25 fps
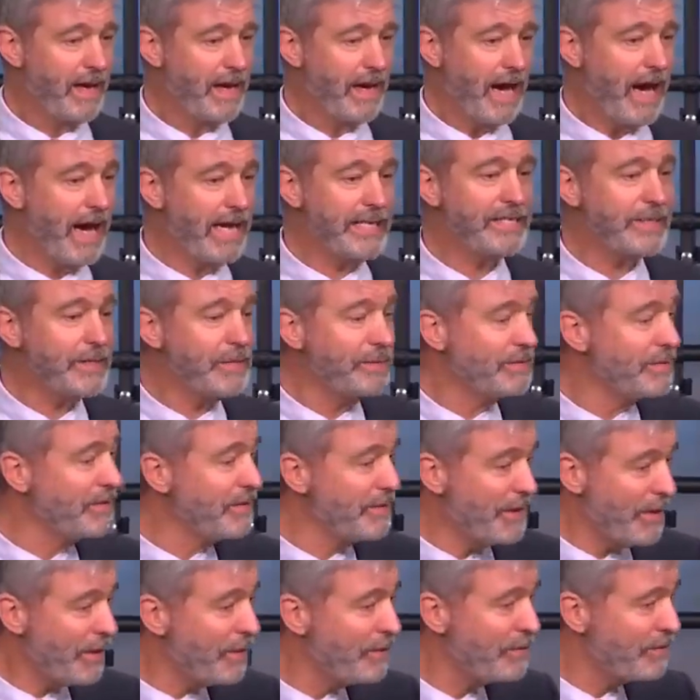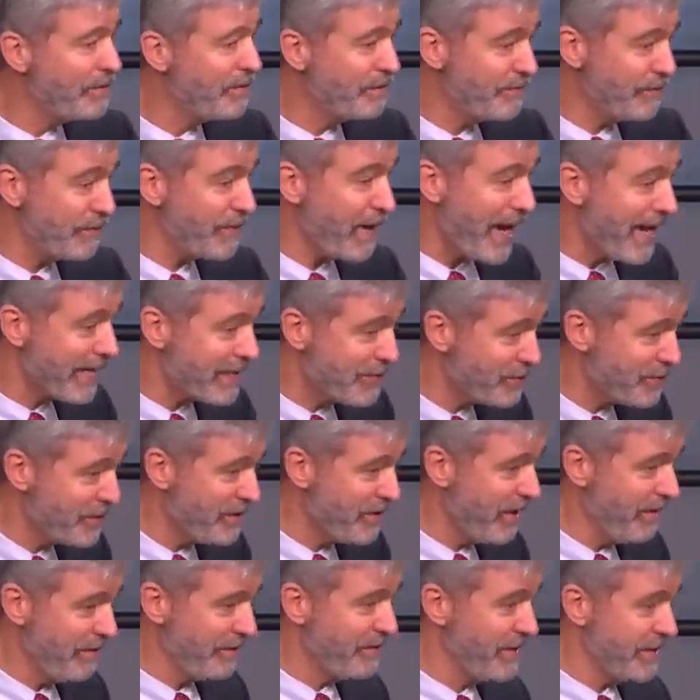I don't know the
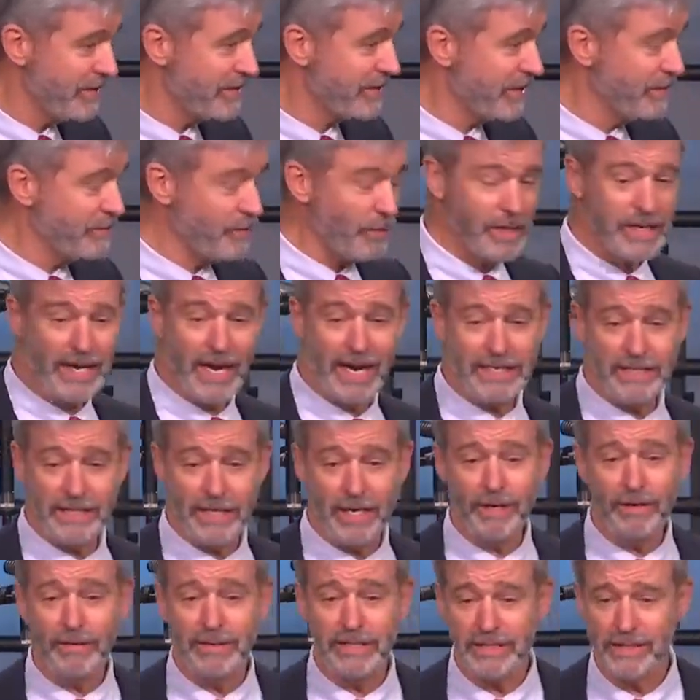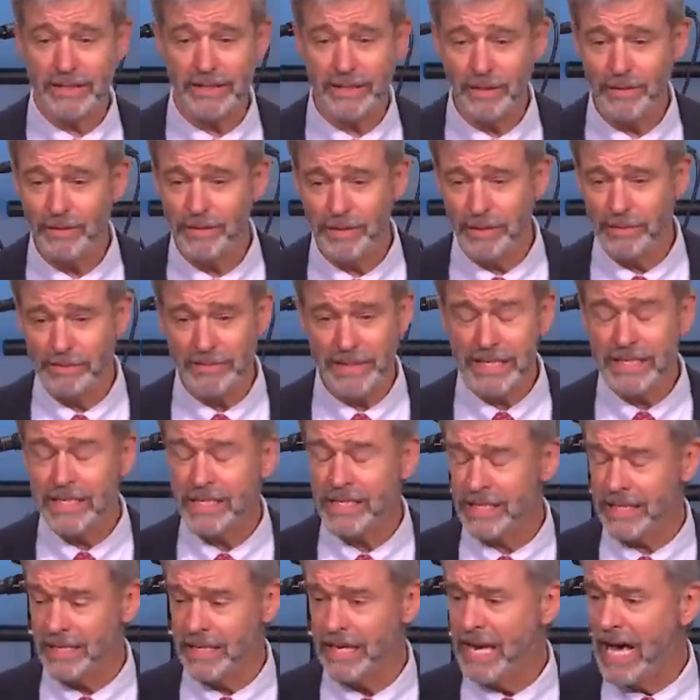fraction of it. And what I know as an older
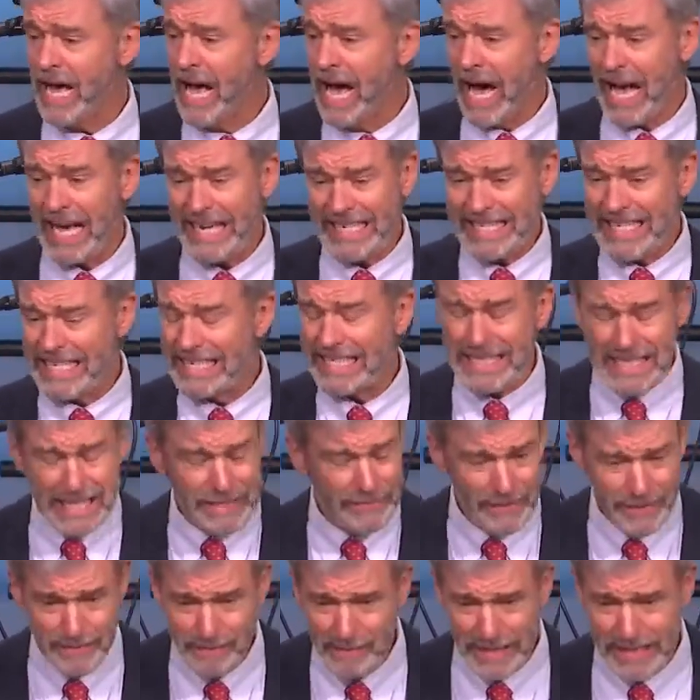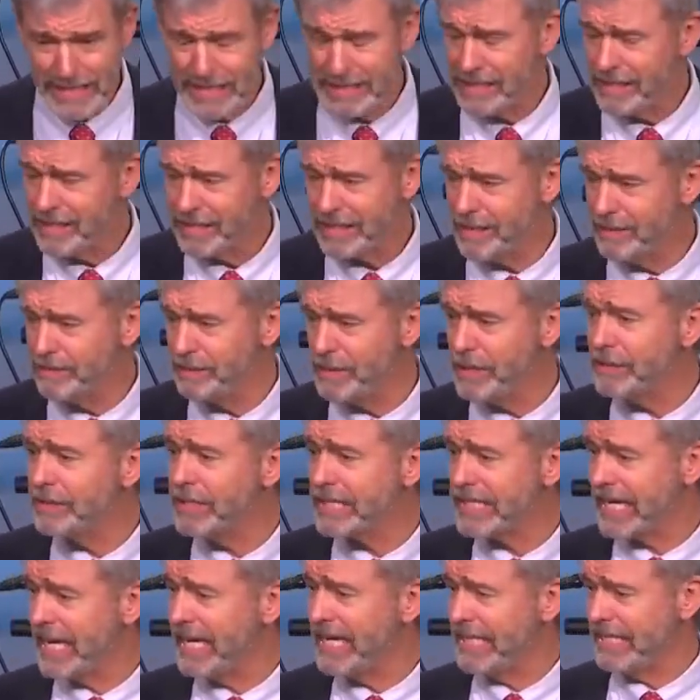minister, I can't even begin to
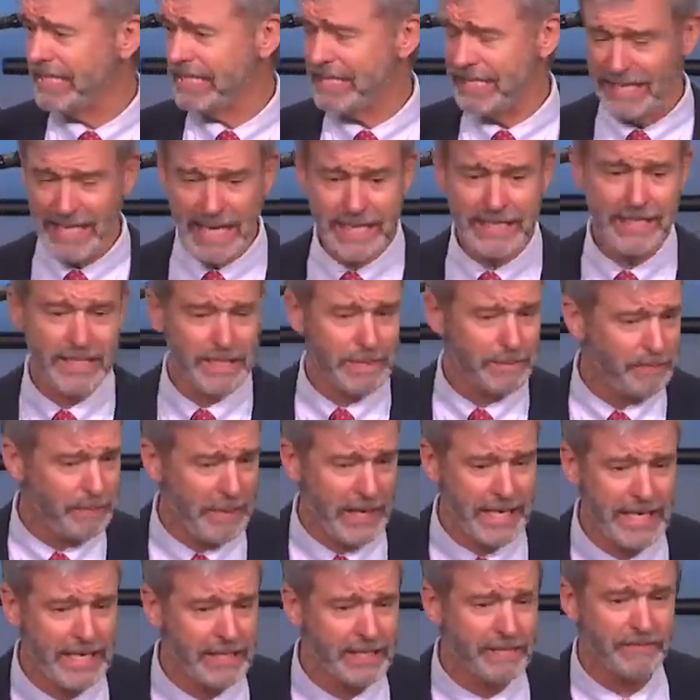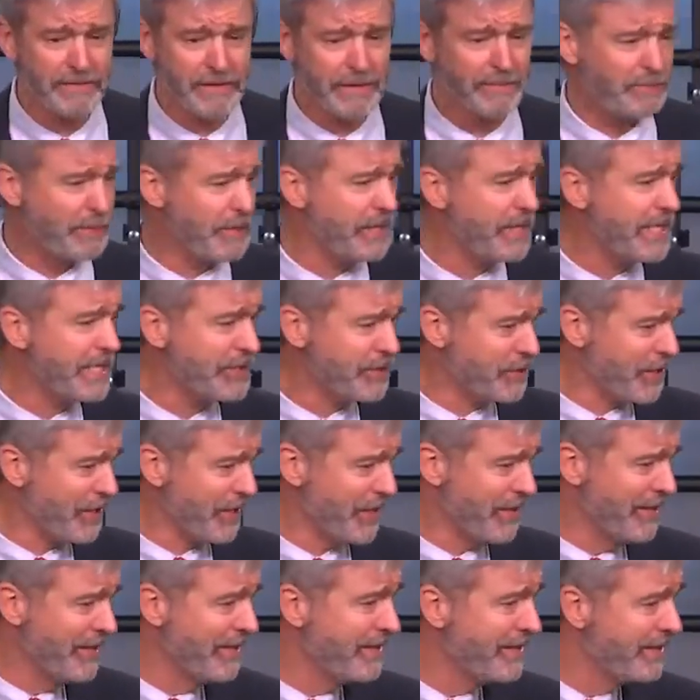communicate it. And that's the pain of the
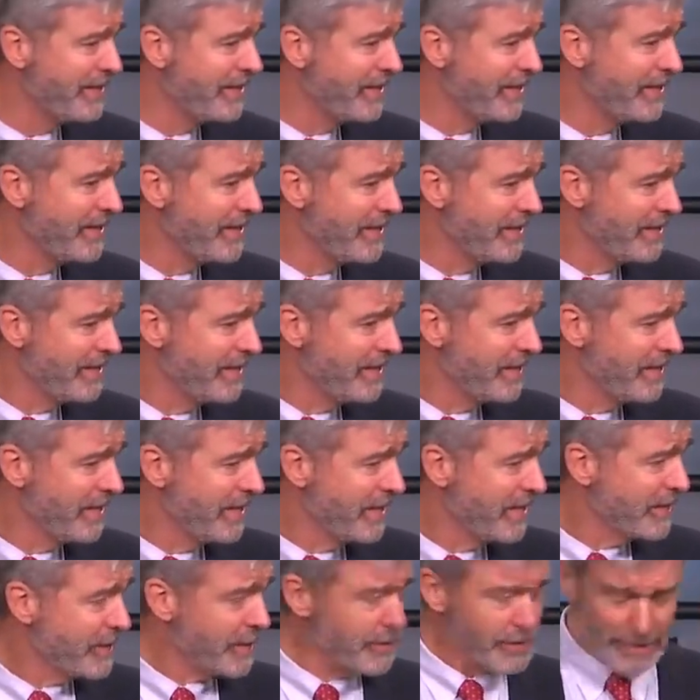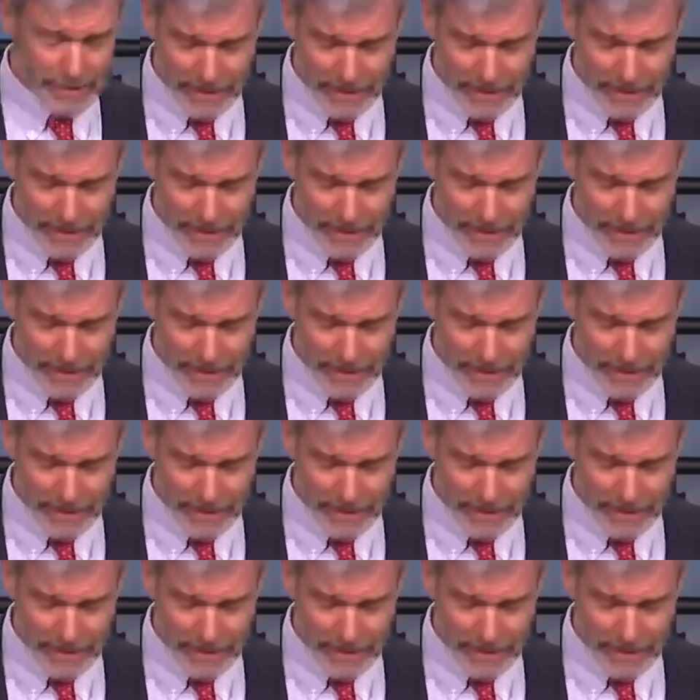preacher. There's a